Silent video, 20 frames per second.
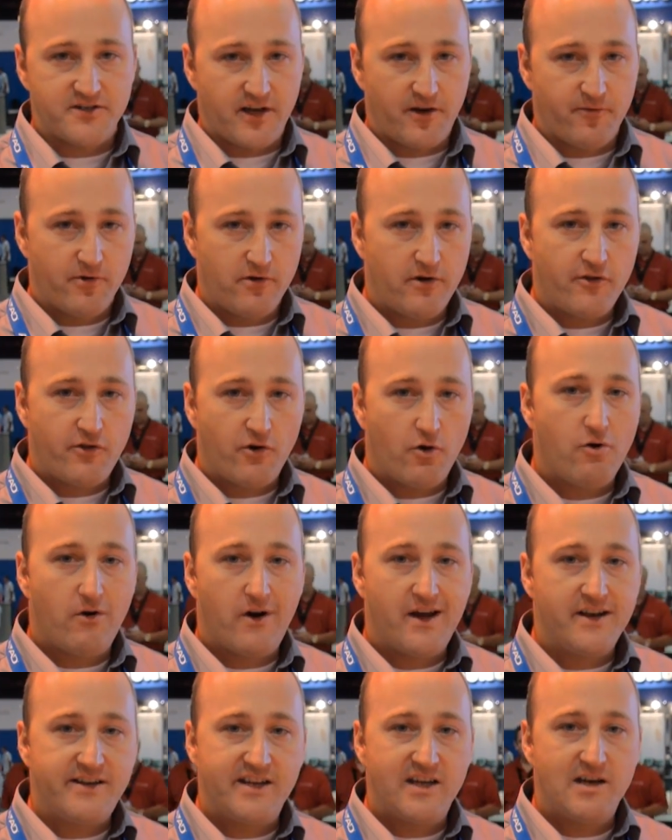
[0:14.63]
And really the whole
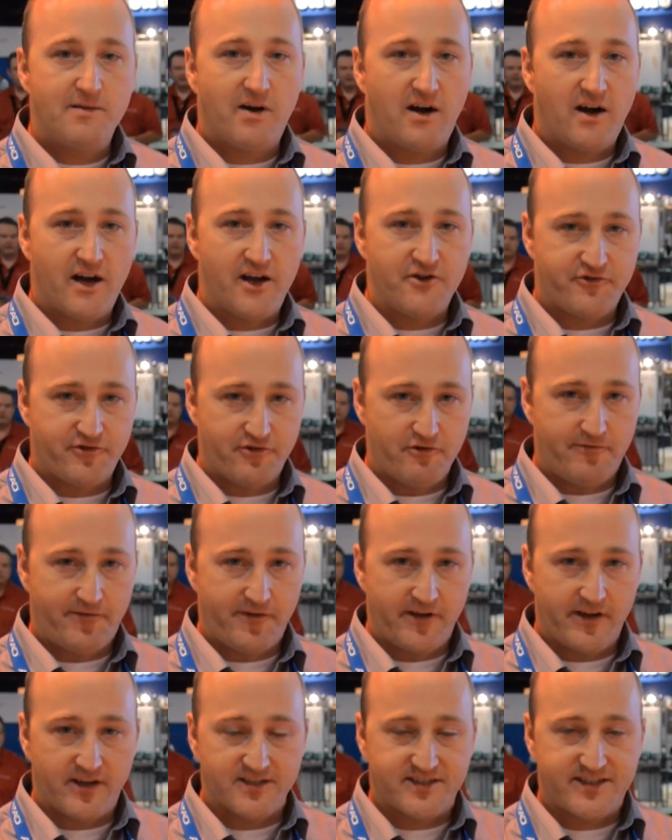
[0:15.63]
idea behind
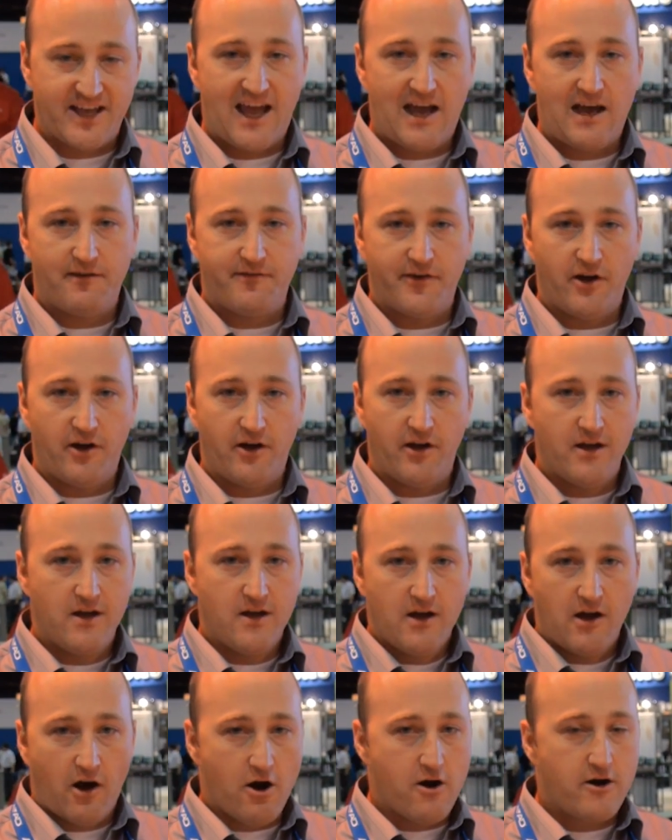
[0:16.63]
TRUFIG is to have an
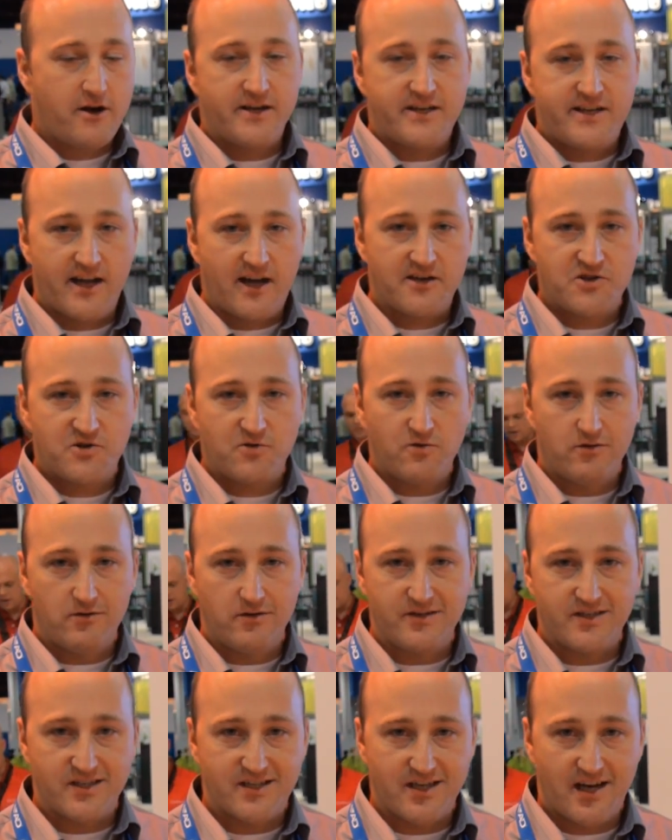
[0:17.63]
architectural
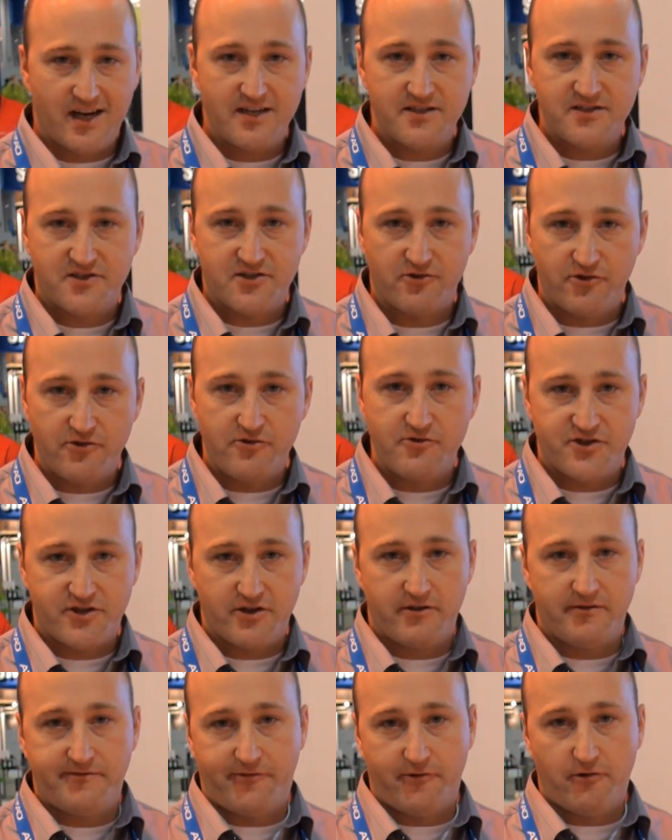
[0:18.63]
and design
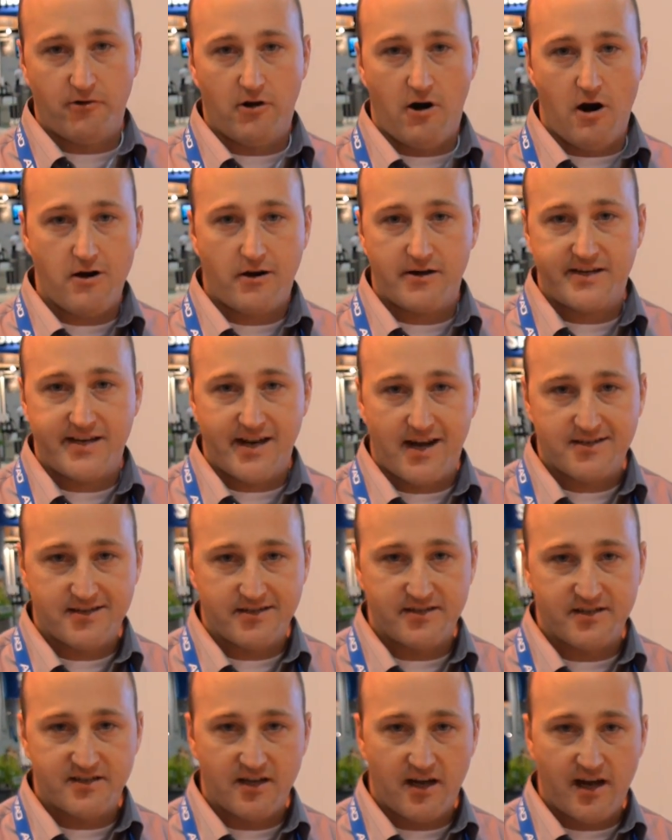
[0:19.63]
solution for architects
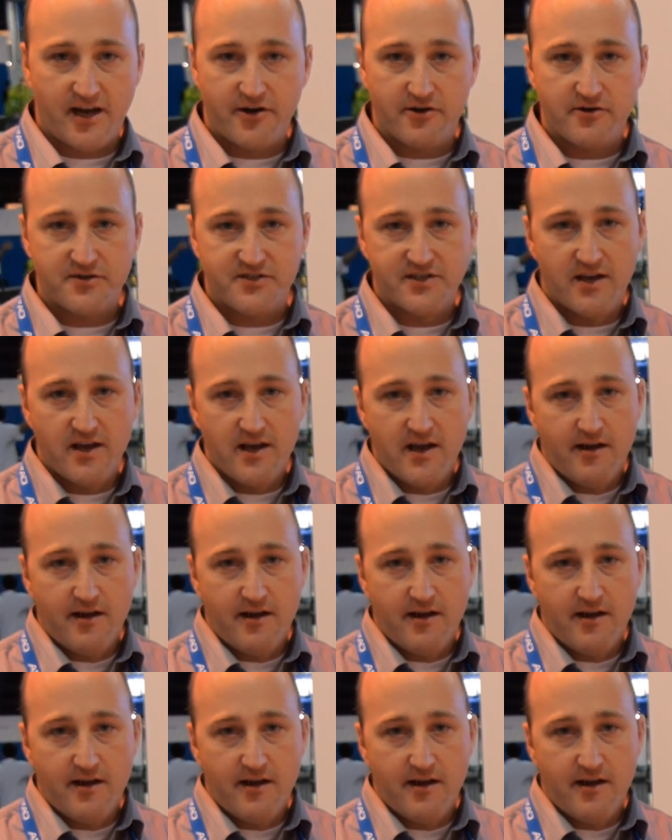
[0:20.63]
and designers